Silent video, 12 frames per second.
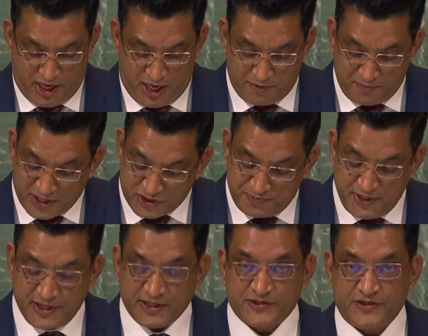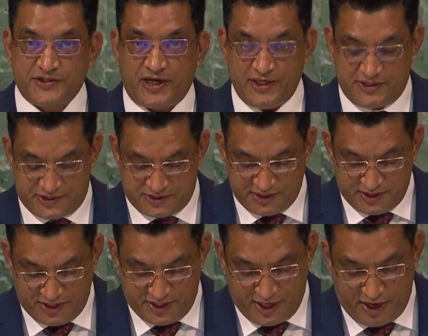and must be exercised
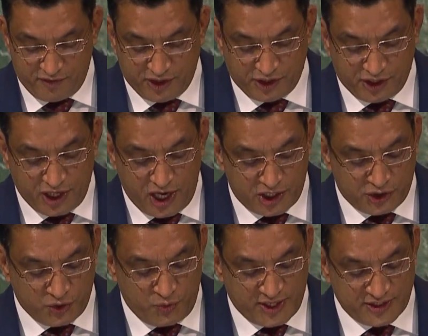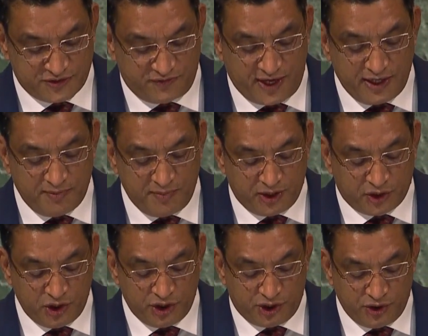having regard to one's
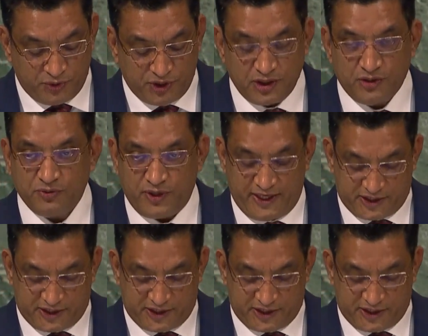fundamental duty to